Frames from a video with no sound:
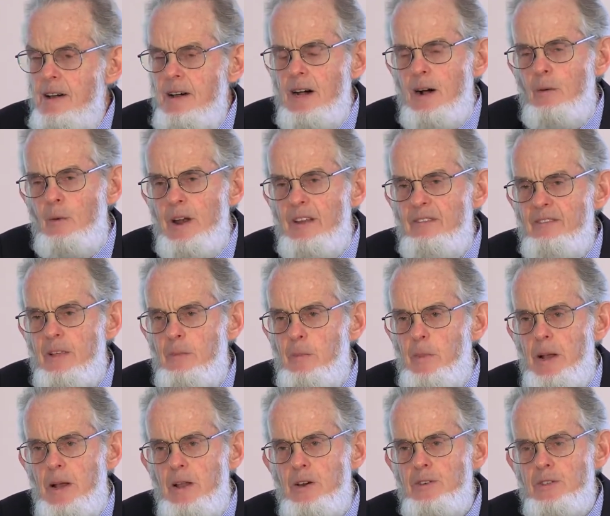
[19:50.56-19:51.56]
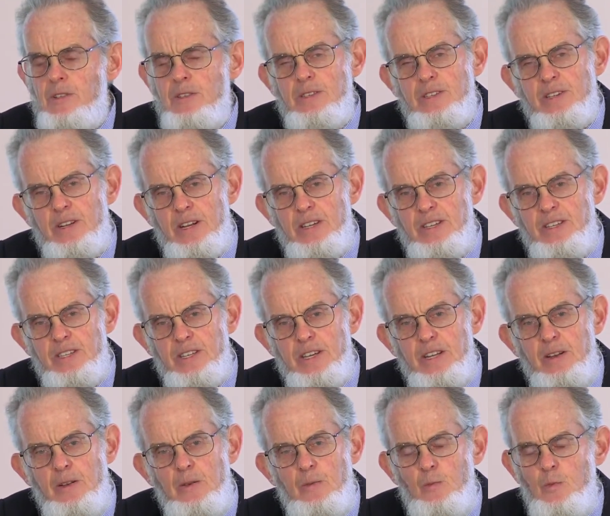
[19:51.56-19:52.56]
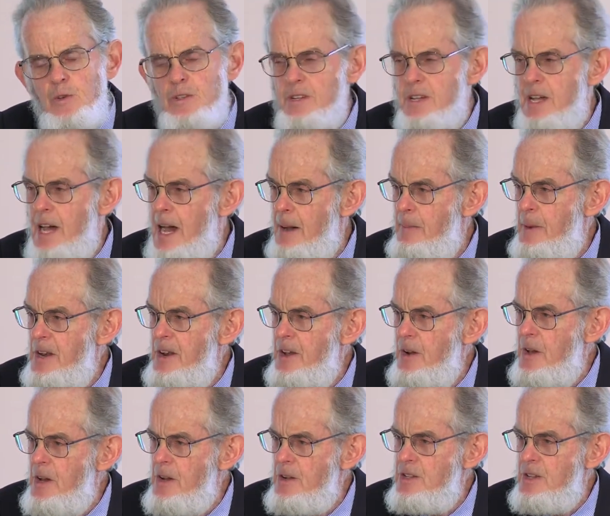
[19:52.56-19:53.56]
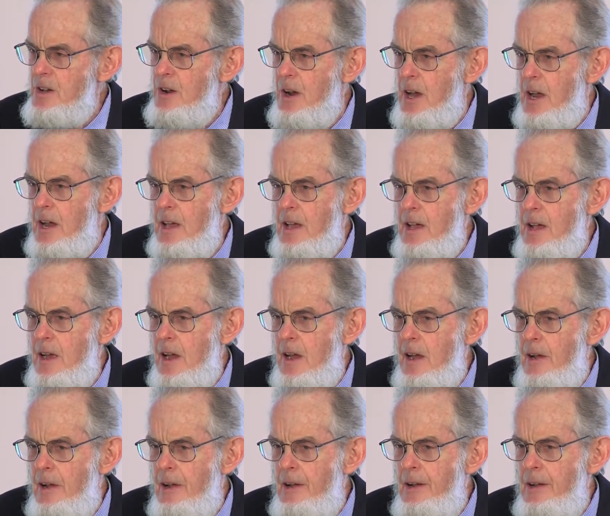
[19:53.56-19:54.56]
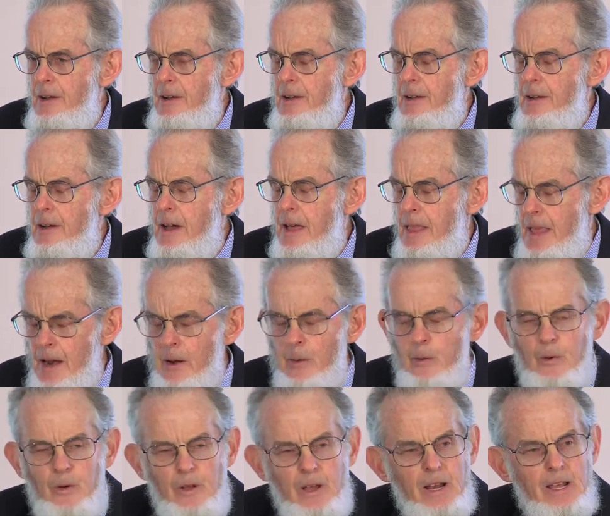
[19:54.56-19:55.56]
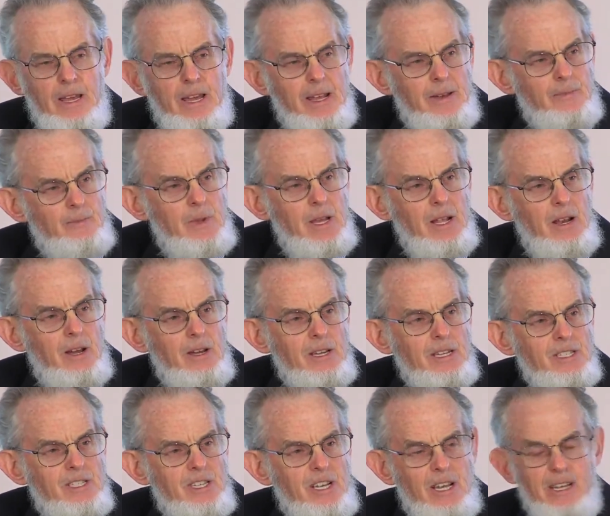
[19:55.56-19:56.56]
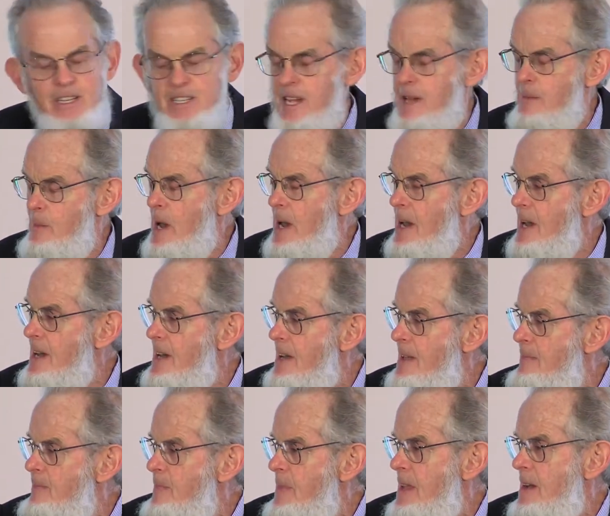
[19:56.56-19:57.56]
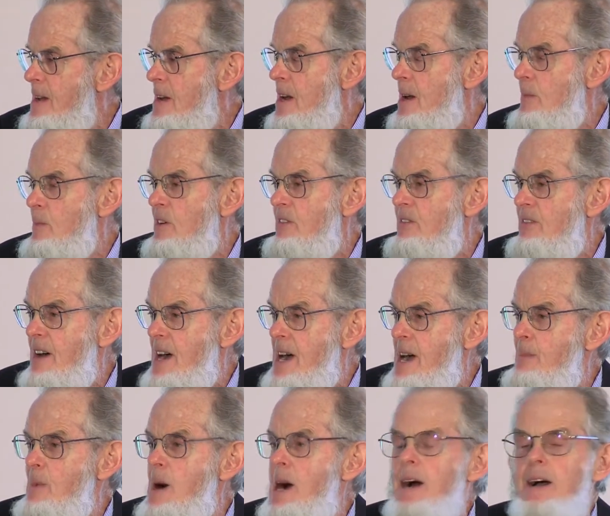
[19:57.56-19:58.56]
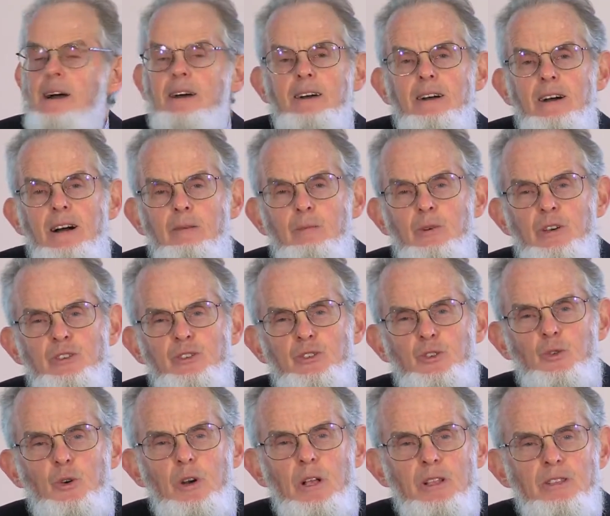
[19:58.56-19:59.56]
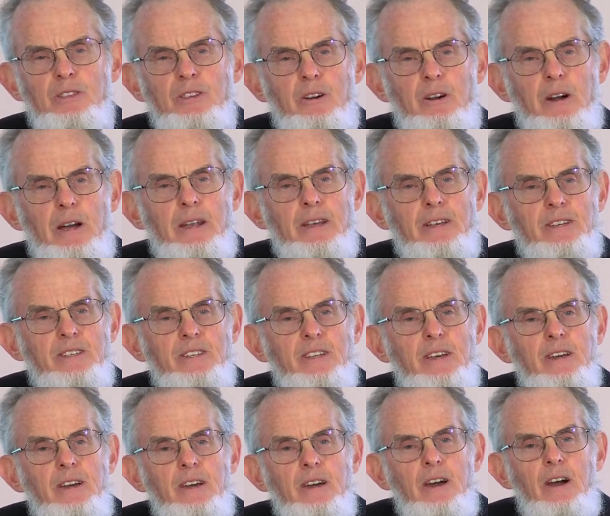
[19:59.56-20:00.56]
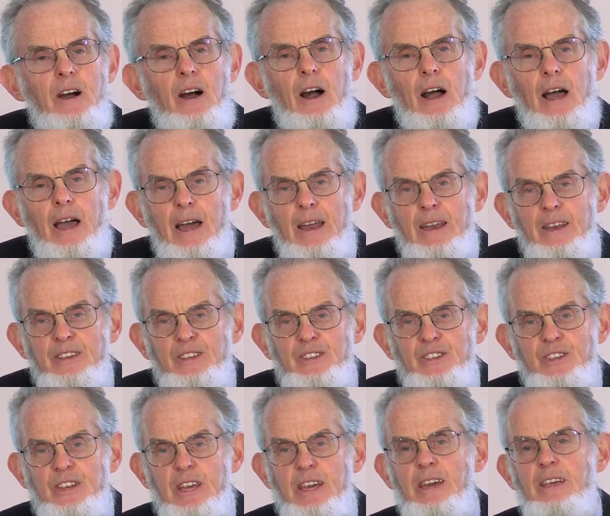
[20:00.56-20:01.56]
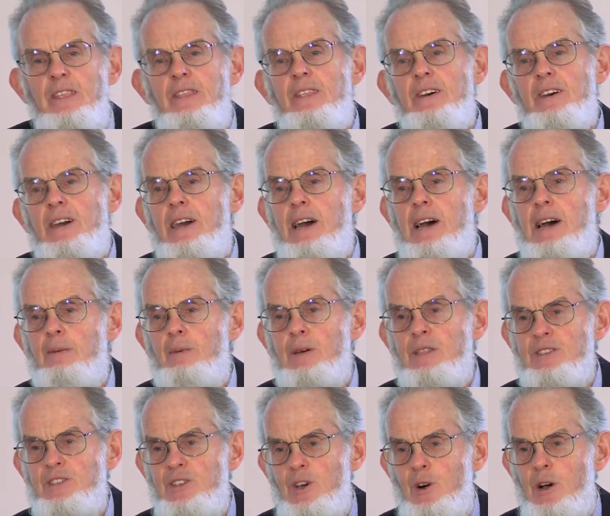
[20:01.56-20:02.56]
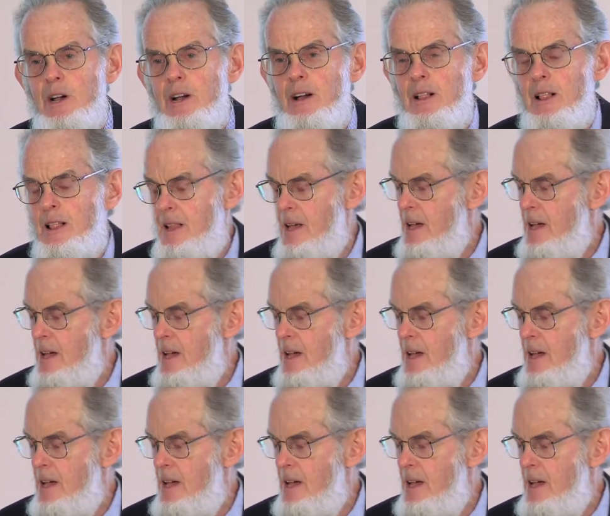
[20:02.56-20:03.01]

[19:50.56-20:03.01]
And one of the pollutants listed was carbon dioxide. Now that really hit me like a sledgehammer. I'm a farmer, I'm a soil scientist. I understand the carbon cycle.